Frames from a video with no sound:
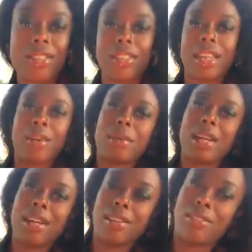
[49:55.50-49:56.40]
just so that
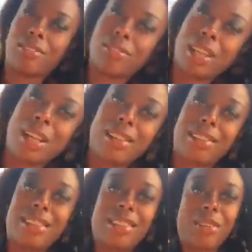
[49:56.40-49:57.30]
we have
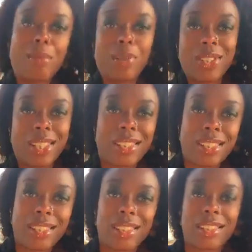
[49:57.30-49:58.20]
heritage
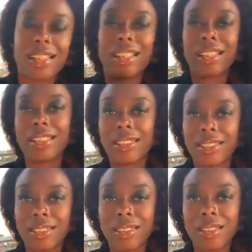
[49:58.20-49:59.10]
represented
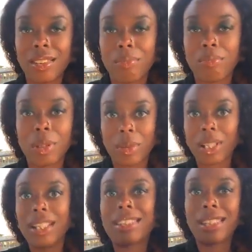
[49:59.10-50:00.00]
and the
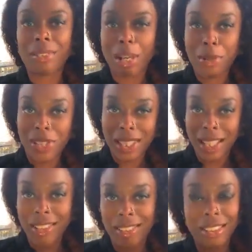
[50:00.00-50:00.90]
realistic
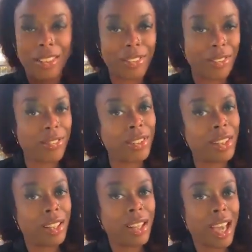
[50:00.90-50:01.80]
representation
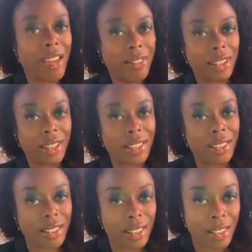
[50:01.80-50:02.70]
of
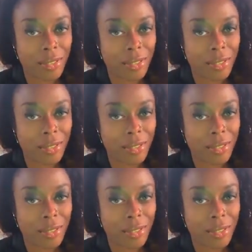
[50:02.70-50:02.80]
African